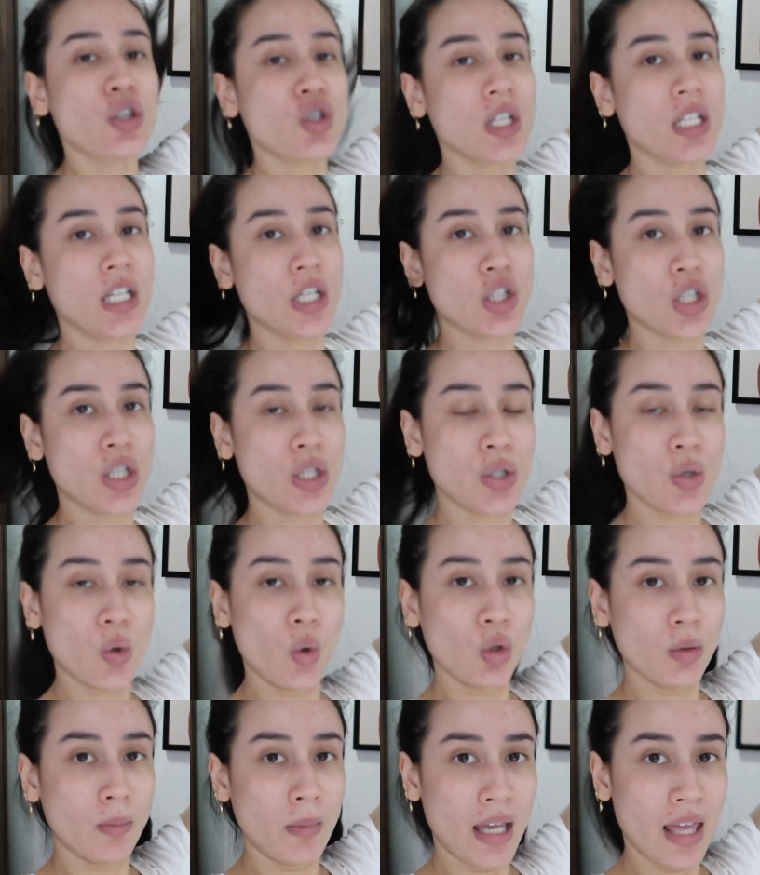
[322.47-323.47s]
Trina just
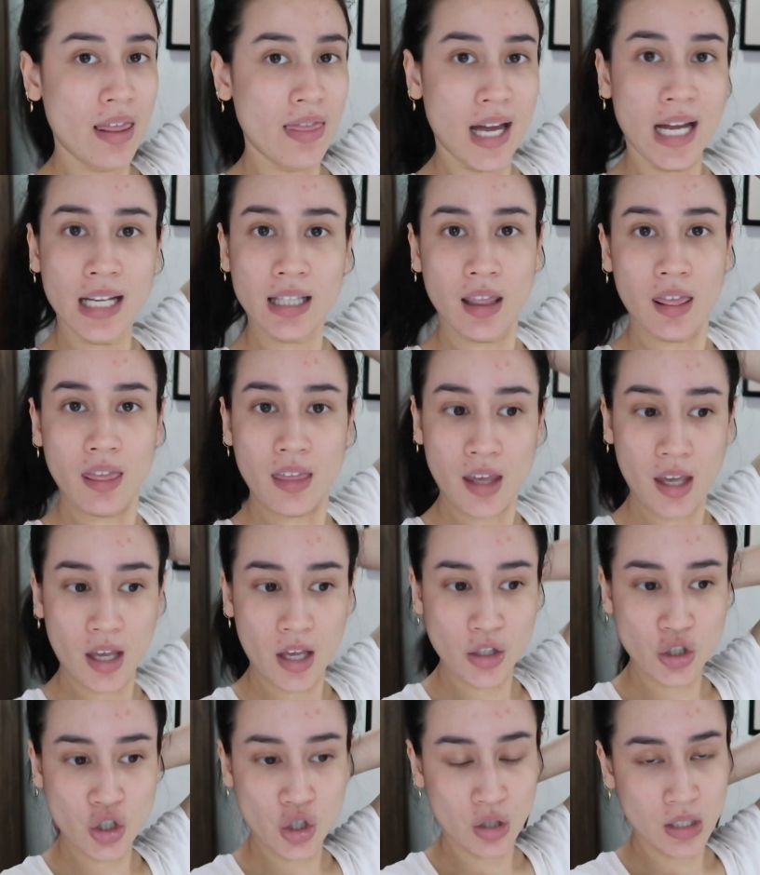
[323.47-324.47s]
told me that
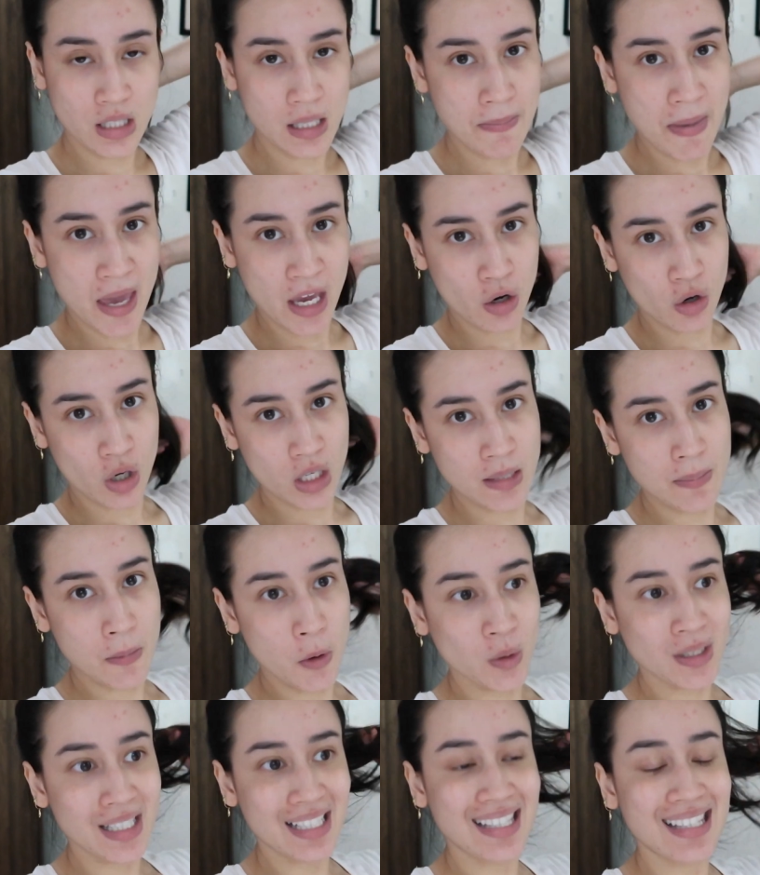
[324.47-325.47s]
the Jersey Bakery
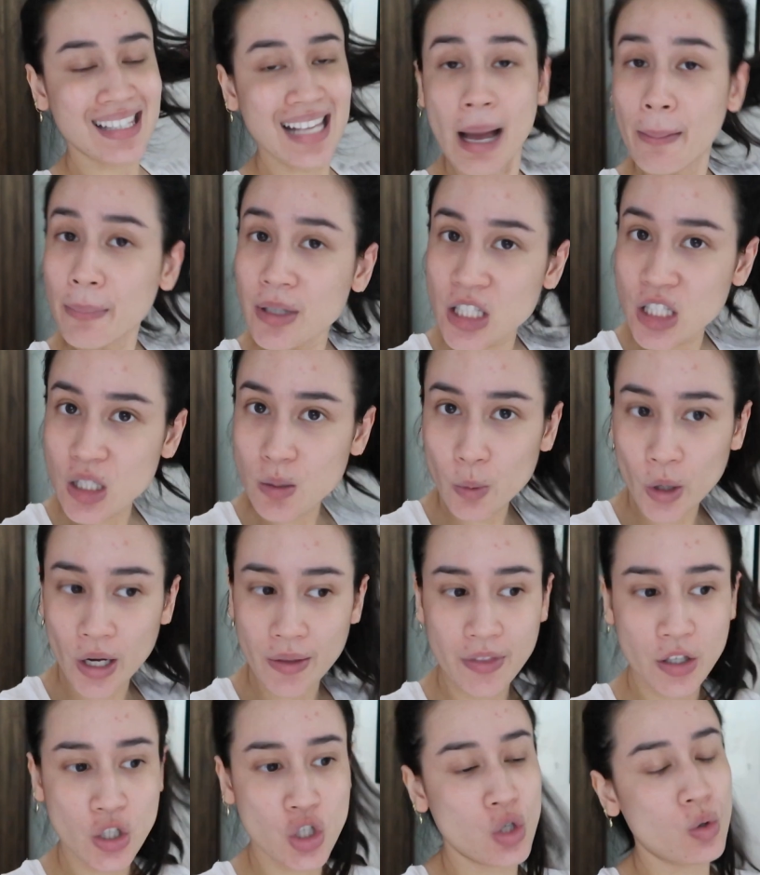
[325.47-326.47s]
smoked salmon
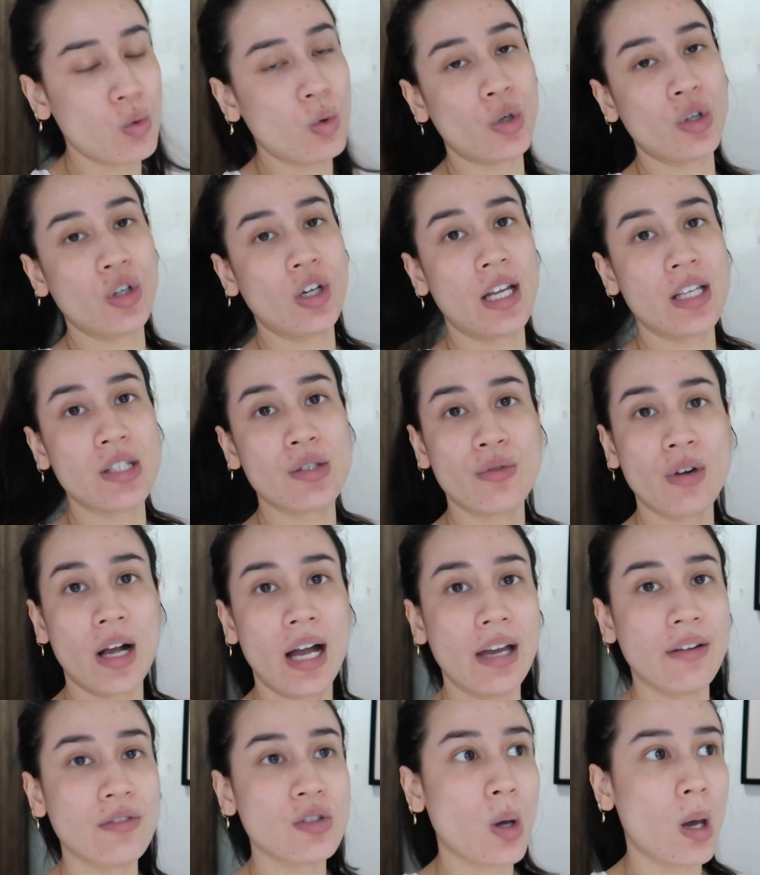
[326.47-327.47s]
spread that she ordered has arrived.